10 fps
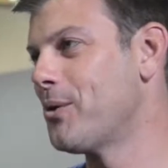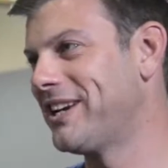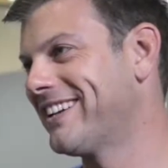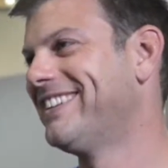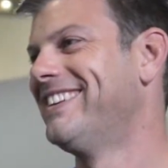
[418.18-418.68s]

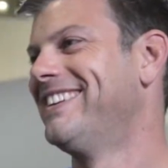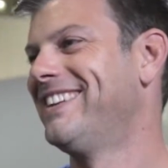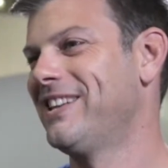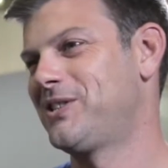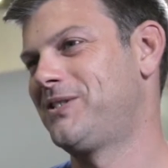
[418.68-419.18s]
coding.
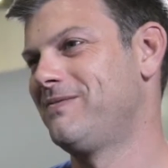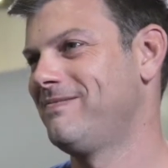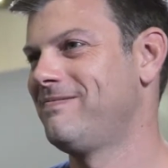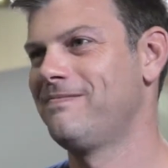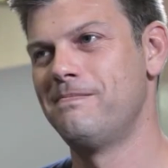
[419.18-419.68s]
It's
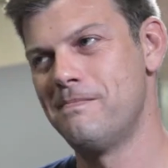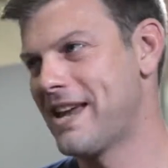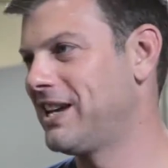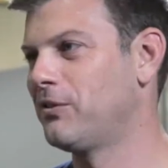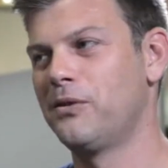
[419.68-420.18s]

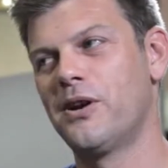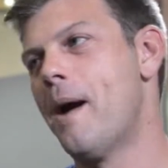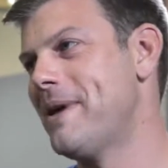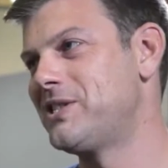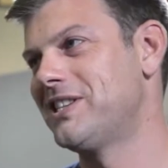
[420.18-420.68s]
making
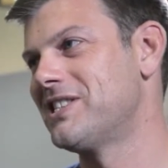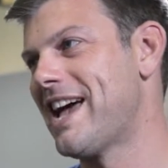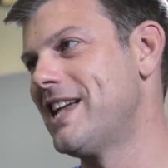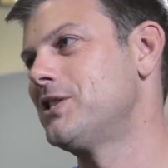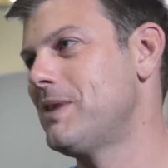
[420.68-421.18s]
amazing
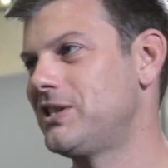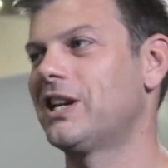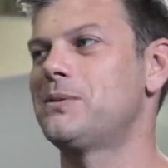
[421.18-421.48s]
designs, amazing